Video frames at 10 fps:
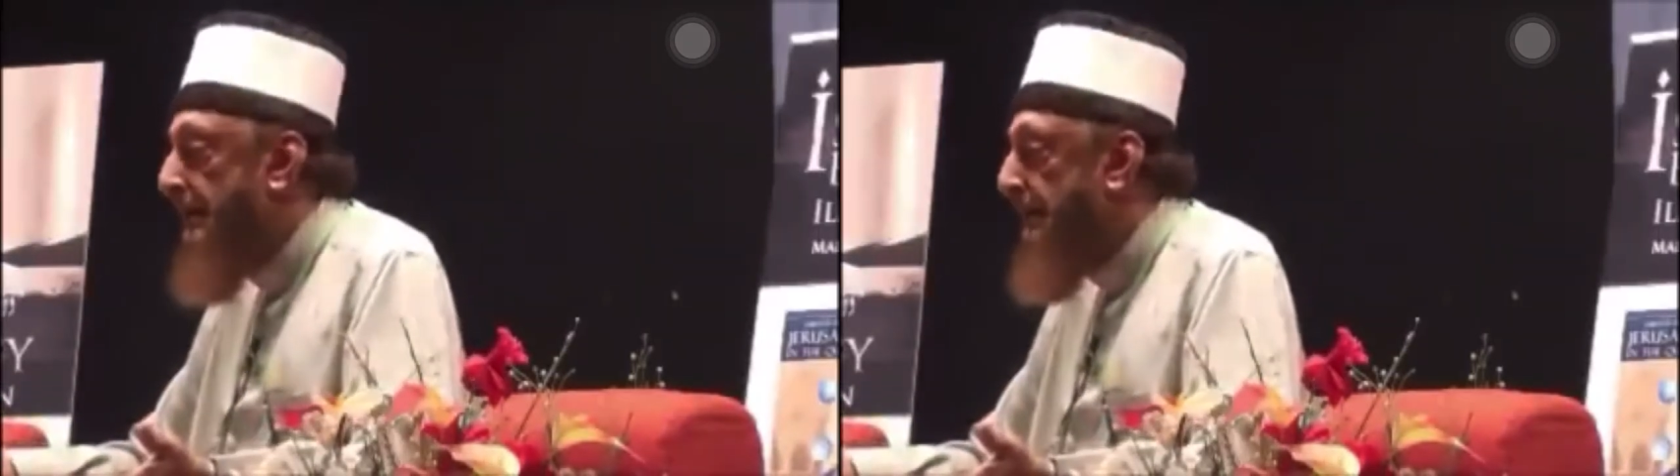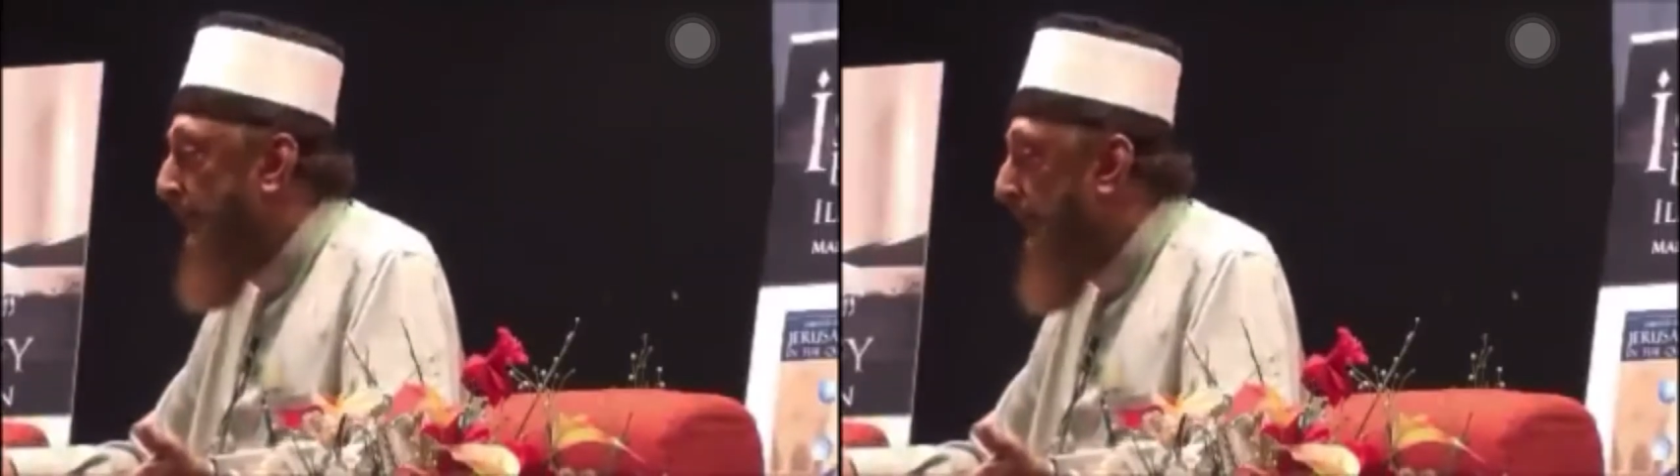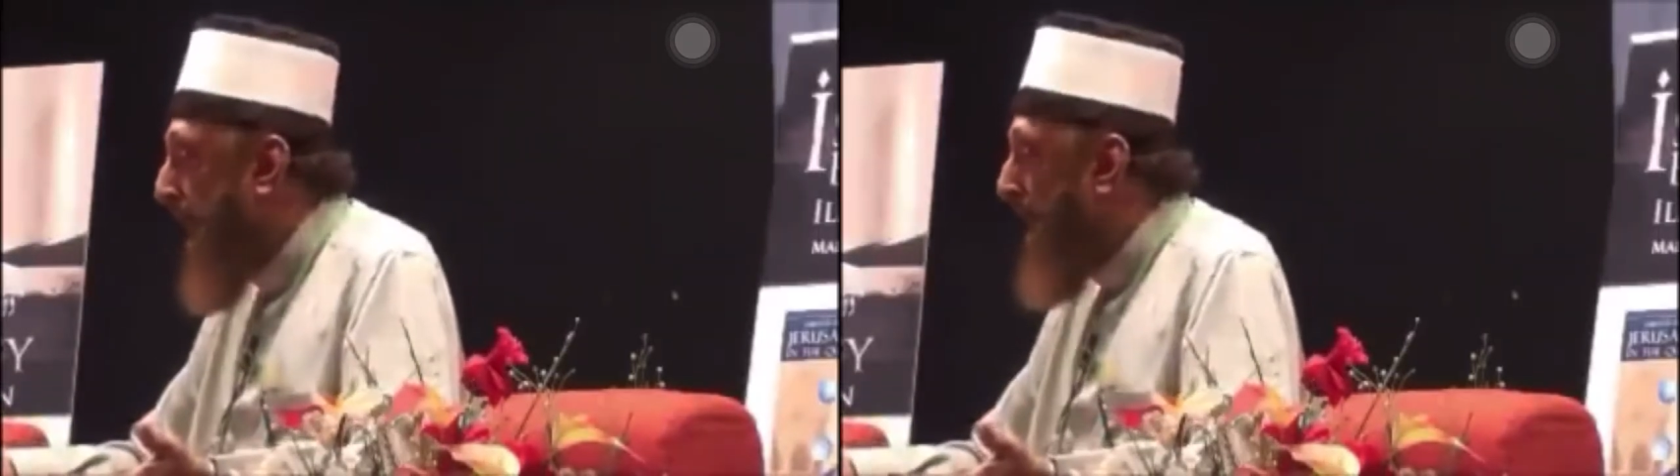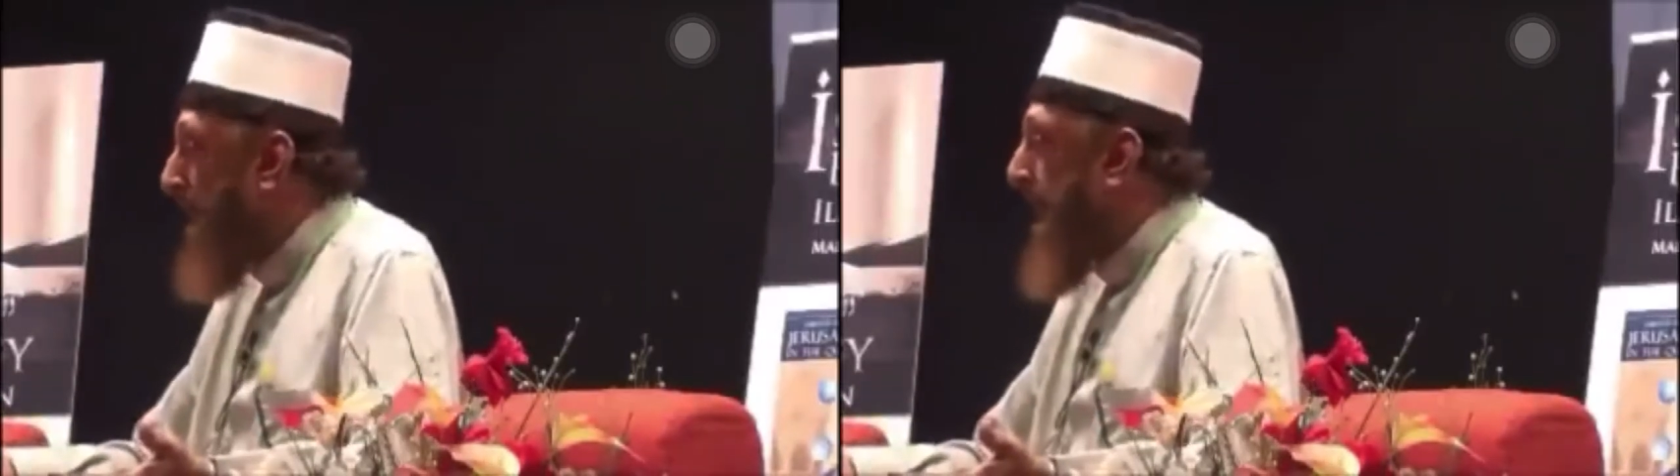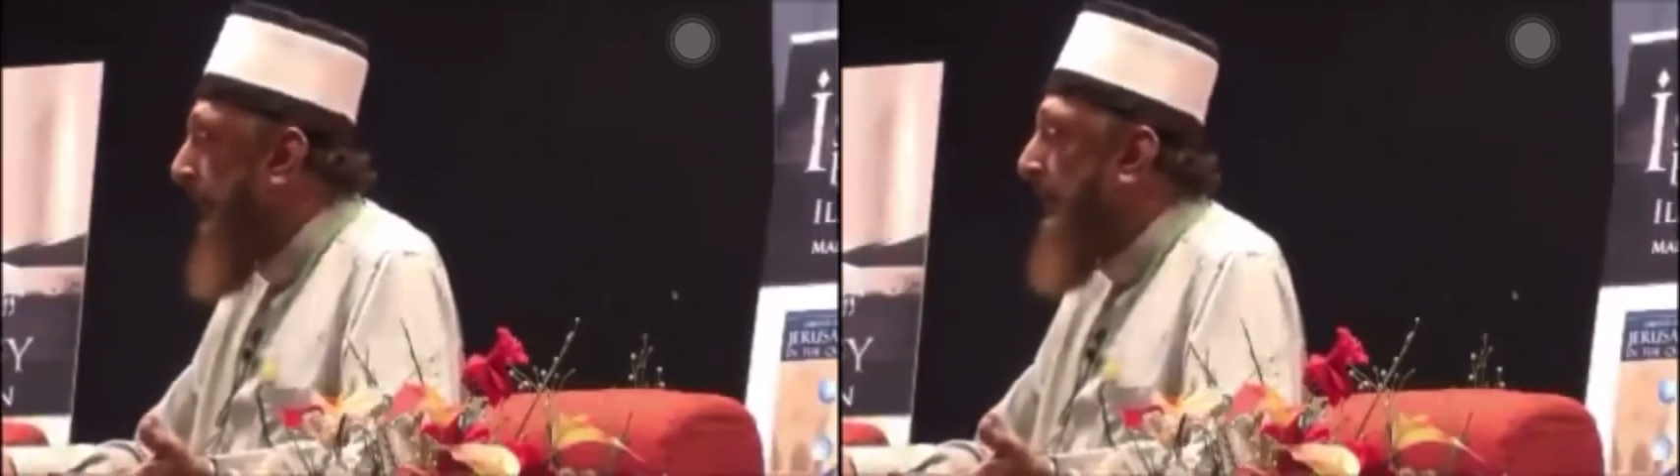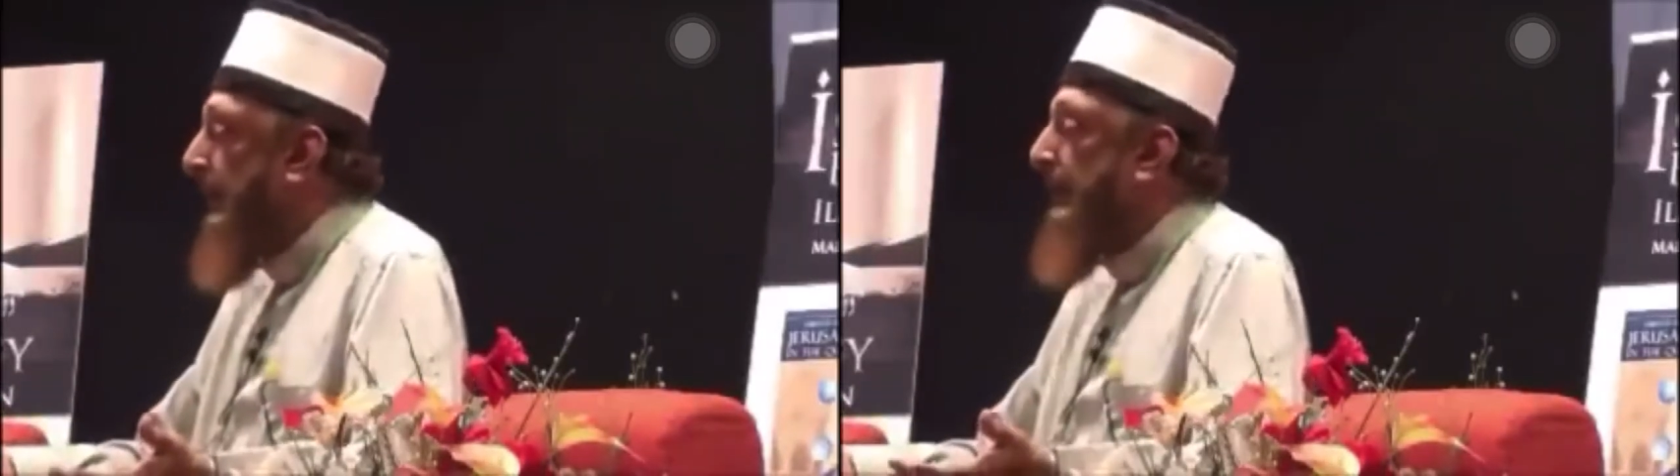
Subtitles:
sallallahu ta'ala